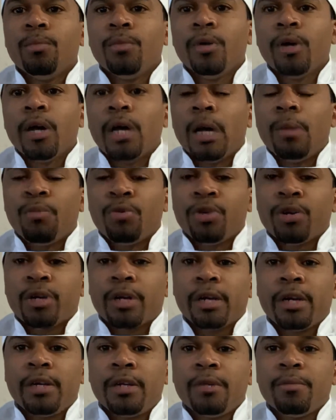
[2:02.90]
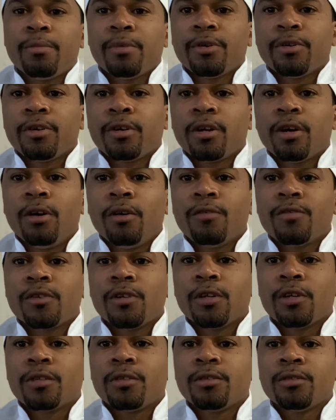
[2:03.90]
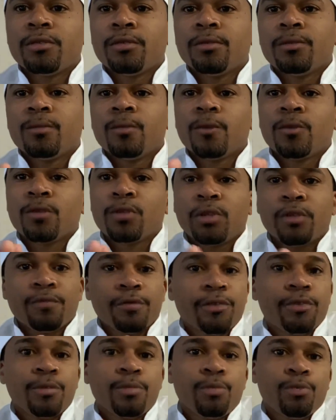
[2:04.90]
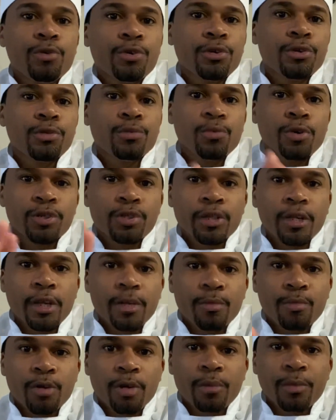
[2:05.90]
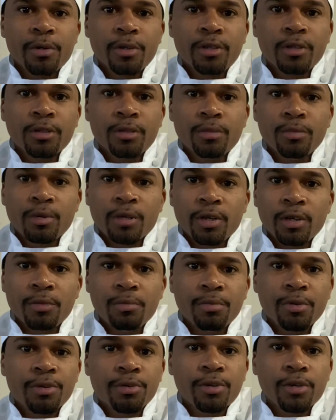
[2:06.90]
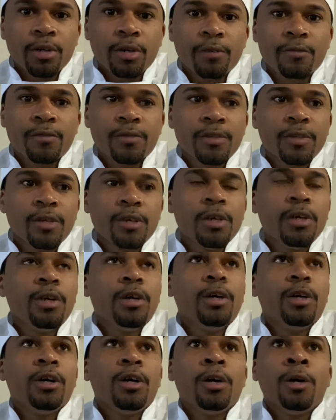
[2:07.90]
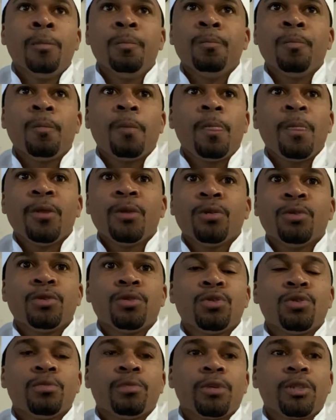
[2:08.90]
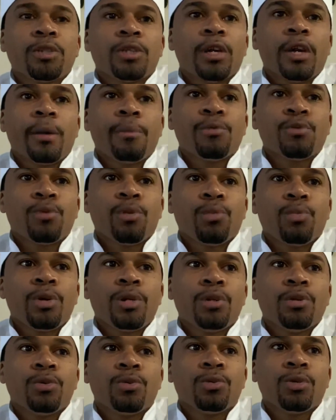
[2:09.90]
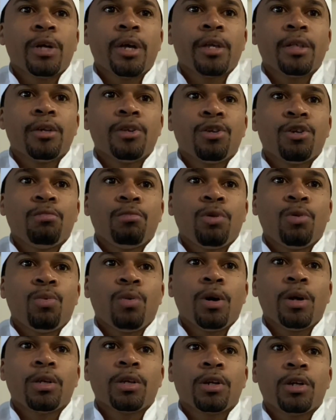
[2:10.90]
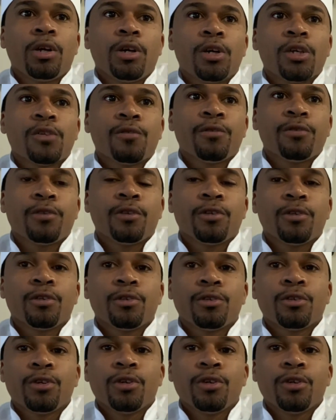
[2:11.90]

and put a clean pair of gloves on. So that's very important. Wash your hand properly, clean pair of gloves. It's too much times when we know that the number one cause for,